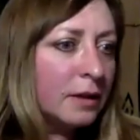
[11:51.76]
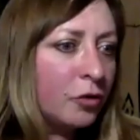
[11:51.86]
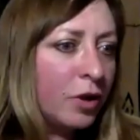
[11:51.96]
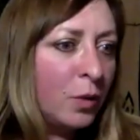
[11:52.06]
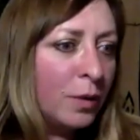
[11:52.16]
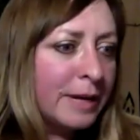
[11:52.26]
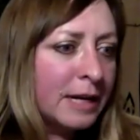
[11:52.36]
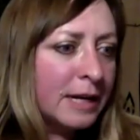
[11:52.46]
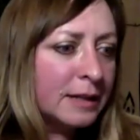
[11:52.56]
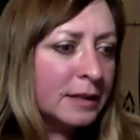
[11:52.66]
drink we're
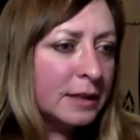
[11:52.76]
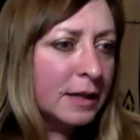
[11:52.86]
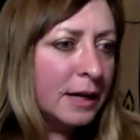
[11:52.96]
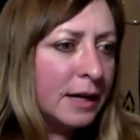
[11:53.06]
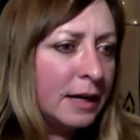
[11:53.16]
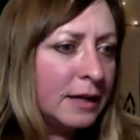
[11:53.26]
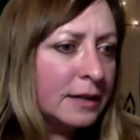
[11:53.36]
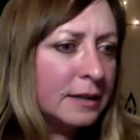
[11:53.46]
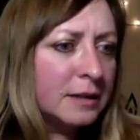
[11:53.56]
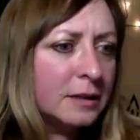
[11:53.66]
making tonight
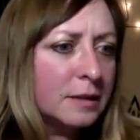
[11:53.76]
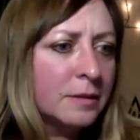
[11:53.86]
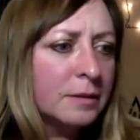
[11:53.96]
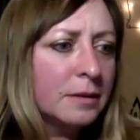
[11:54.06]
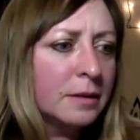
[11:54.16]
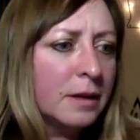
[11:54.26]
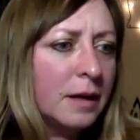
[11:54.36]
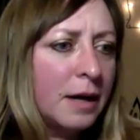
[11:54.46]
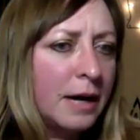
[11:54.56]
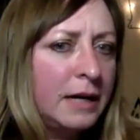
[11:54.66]
is
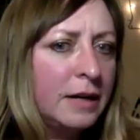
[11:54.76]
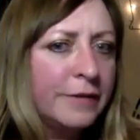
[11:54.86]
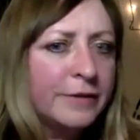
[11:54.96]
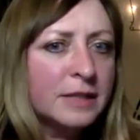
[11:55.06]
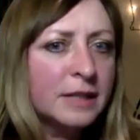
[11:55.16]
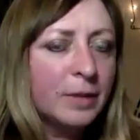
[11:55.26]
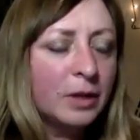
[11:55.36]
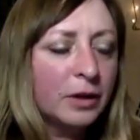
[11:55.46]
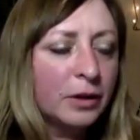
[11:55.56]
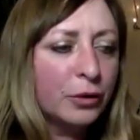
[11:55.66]
kind of
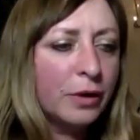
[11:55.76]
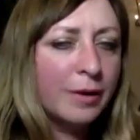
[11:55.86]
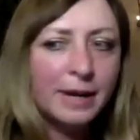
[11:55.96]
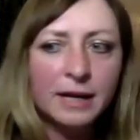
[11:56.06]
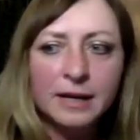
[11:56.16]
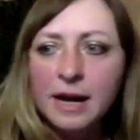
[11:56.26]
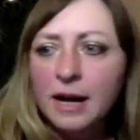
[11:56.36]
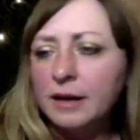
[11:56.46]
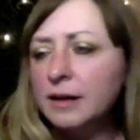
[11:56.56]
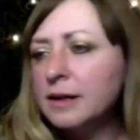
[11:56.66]
similar to a
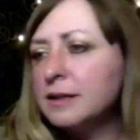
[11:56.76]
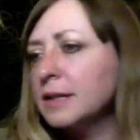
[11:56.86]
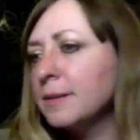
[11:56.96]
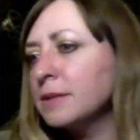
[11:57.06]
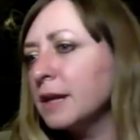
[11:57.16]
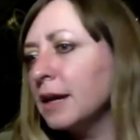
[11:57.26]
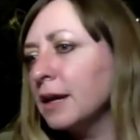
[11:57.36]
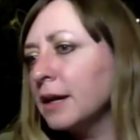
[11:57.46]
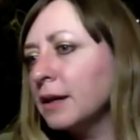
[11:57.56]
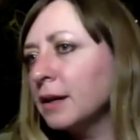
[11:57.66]
Manhattan, it seems like.